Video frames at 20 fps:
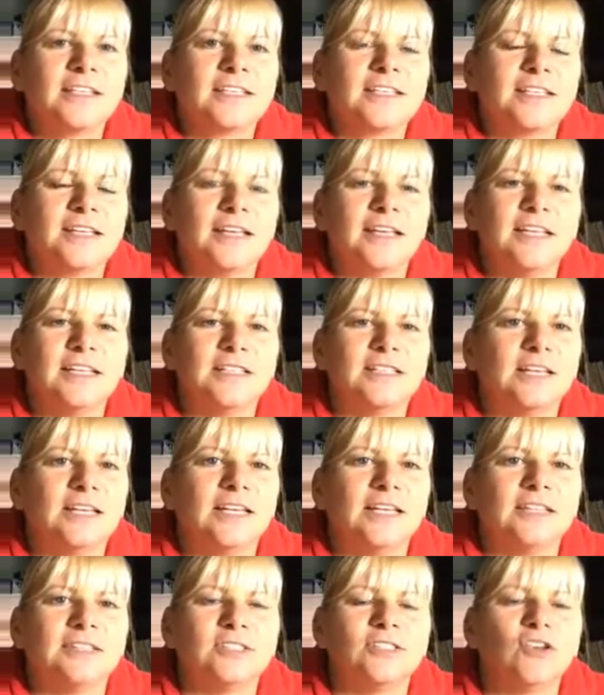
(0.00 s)
his
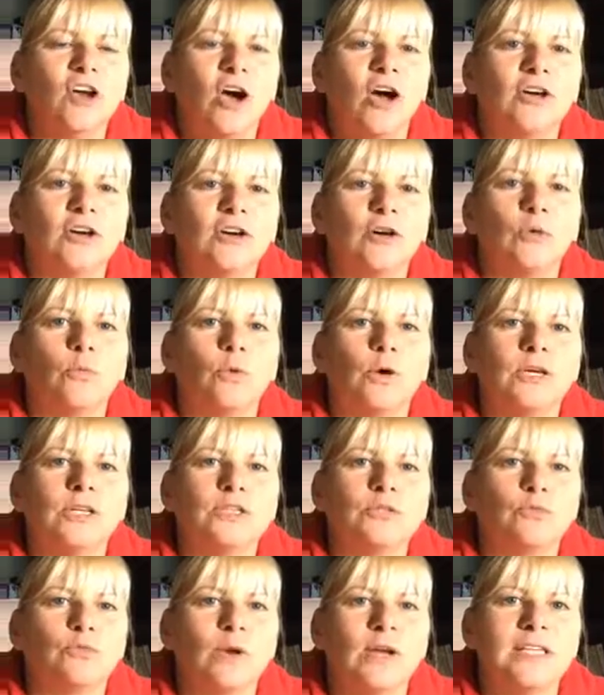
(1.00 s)
his daughter
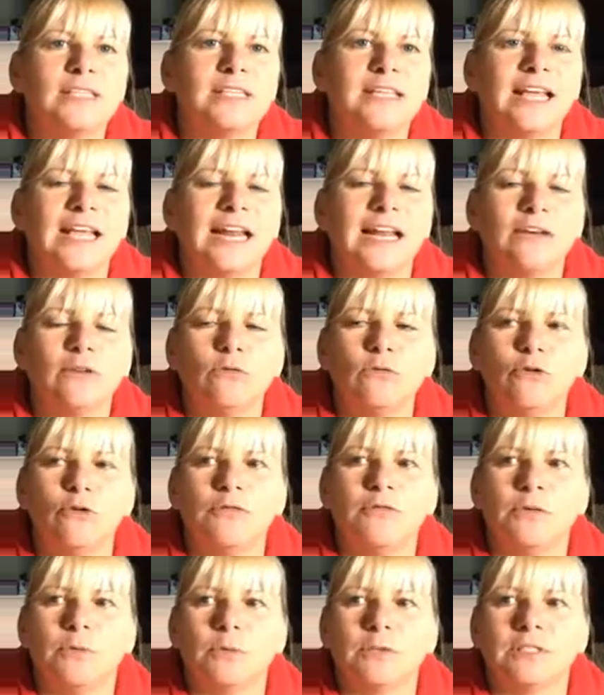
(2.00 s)
was racing and I don't know
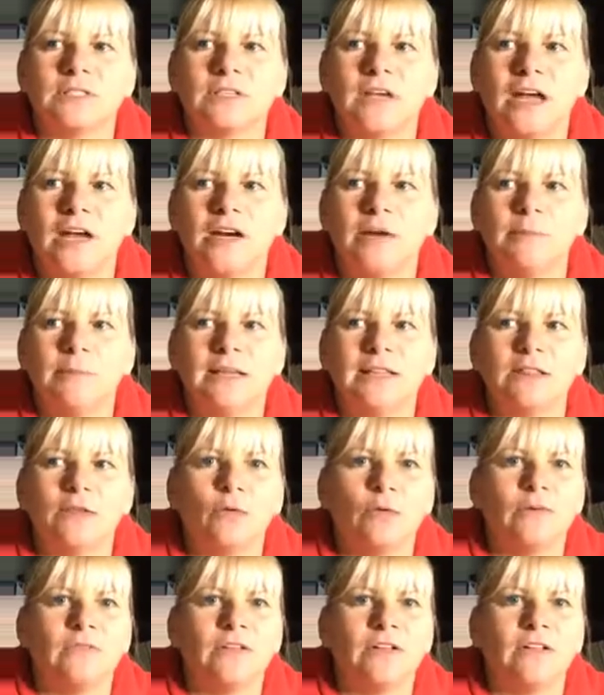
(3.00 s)
if it was Ironman
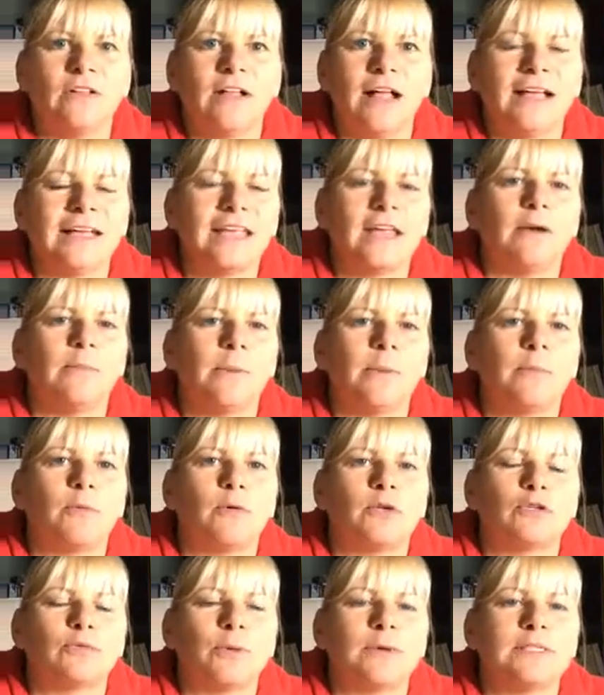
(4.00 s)
Louisville I can't remember
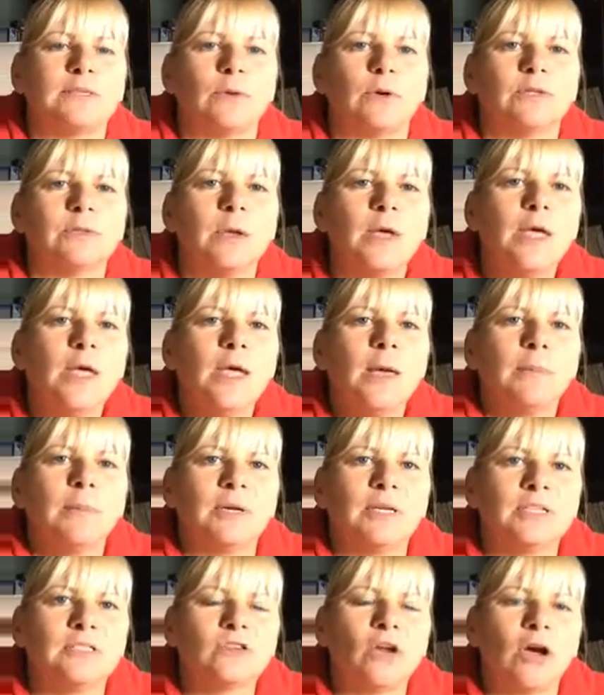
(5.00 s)
which race it was but
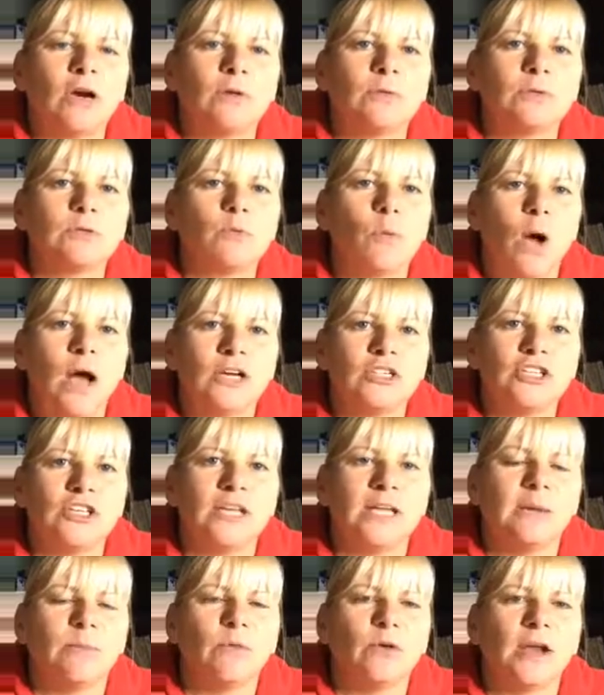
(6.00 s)
his daughter was watching
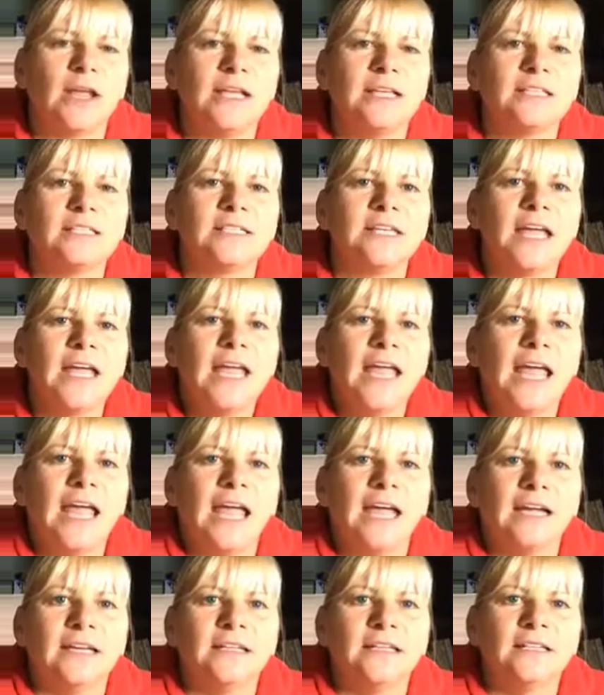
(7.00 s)
him race
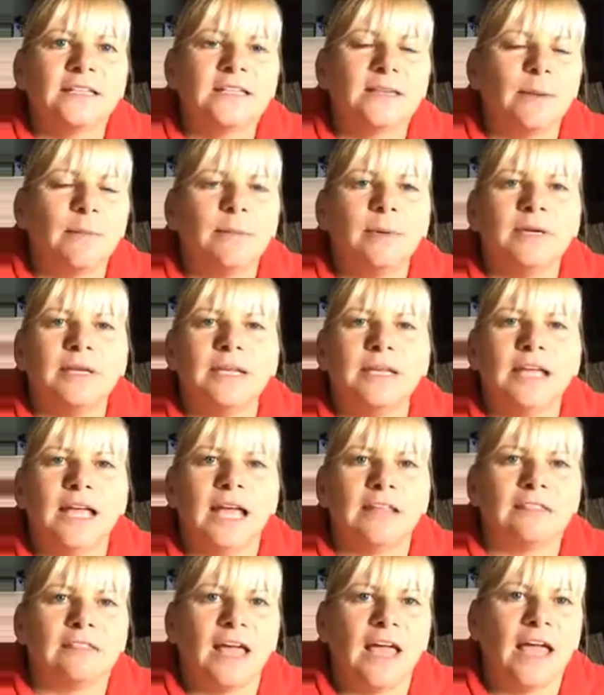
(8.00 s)
and somebody
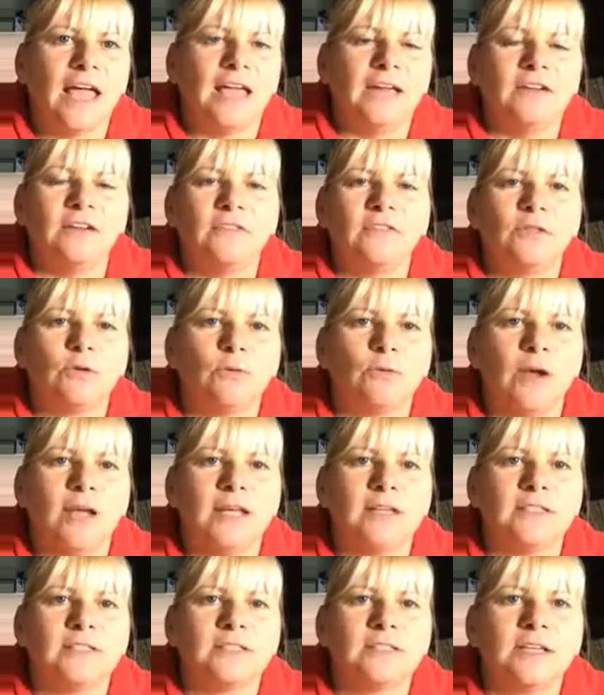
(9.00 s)
at the end of the
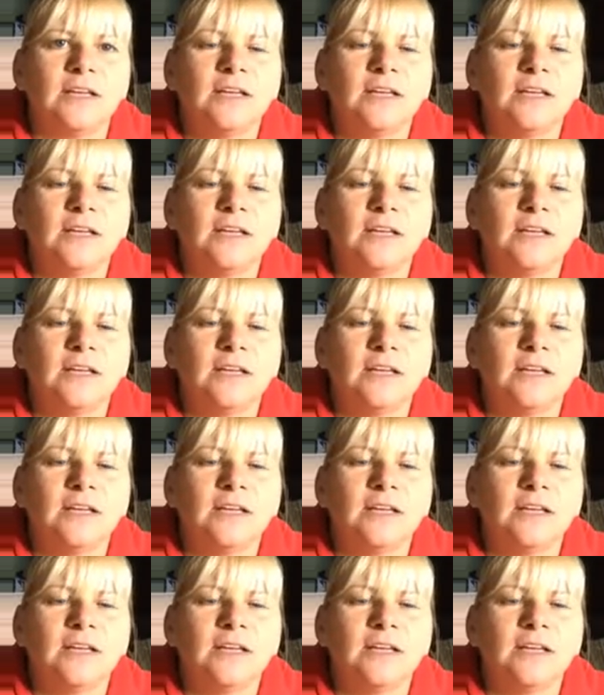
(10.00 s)
race